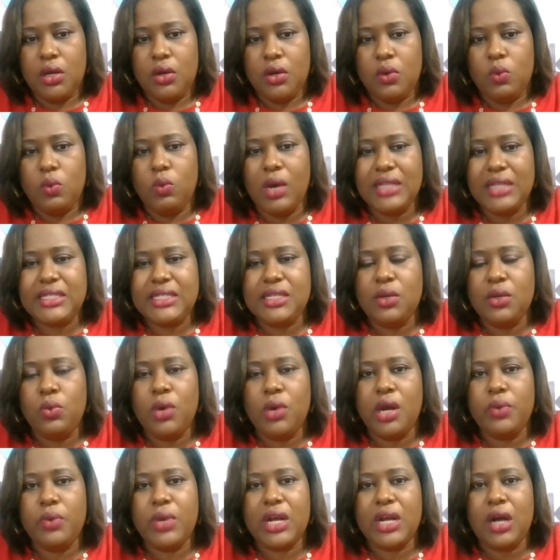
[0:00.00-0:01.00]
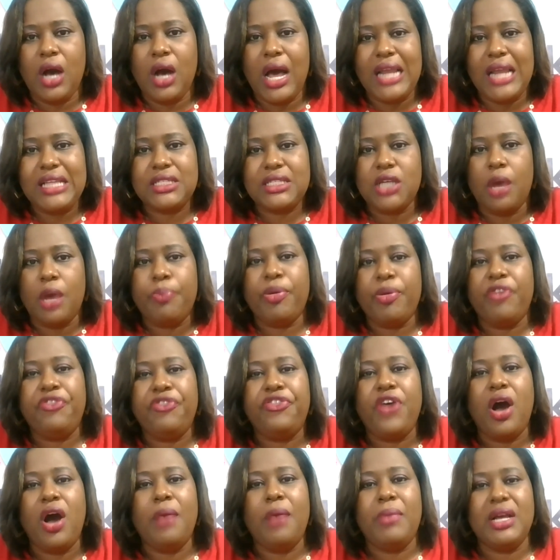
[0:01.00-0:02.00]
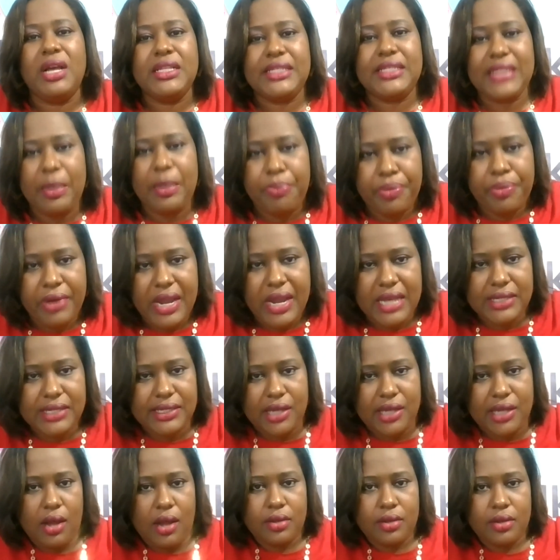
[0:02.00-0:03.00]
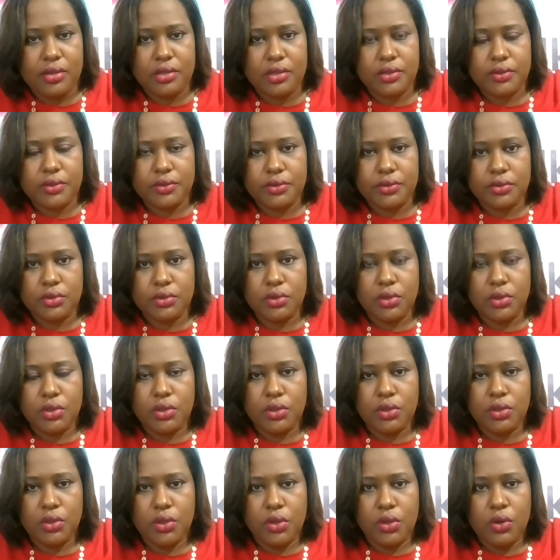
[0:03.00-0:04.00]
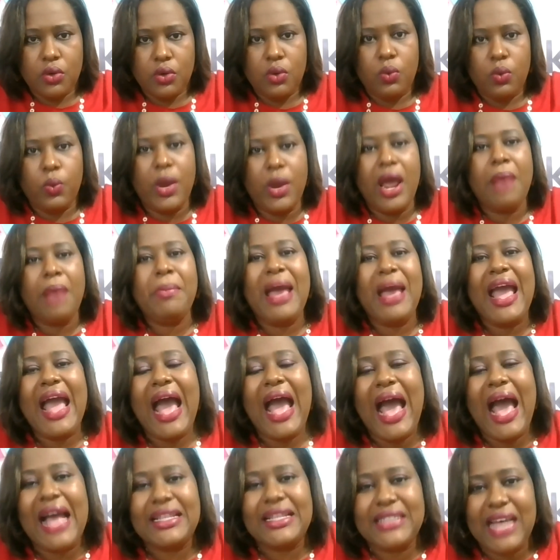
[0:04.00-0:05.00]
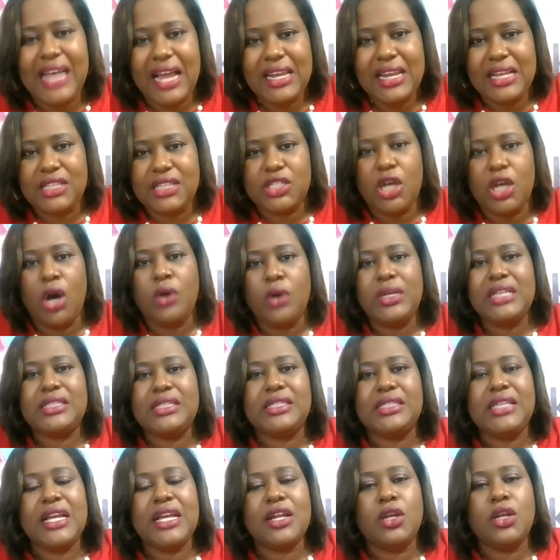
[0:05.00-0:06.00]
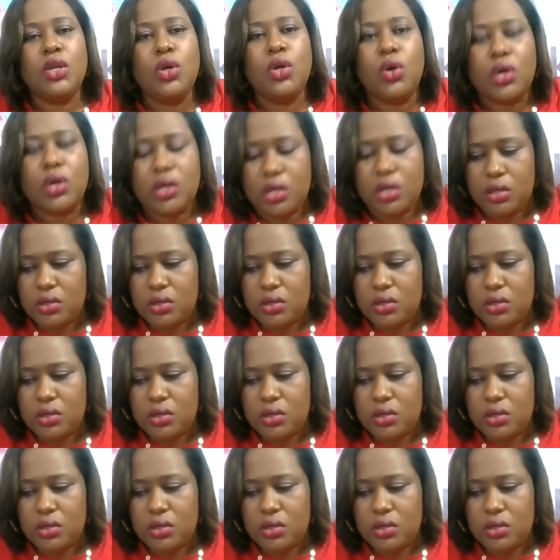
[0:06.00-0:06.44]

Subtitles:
What's the word we call it? Our performance appraisal. Where am I at this? How this thing look?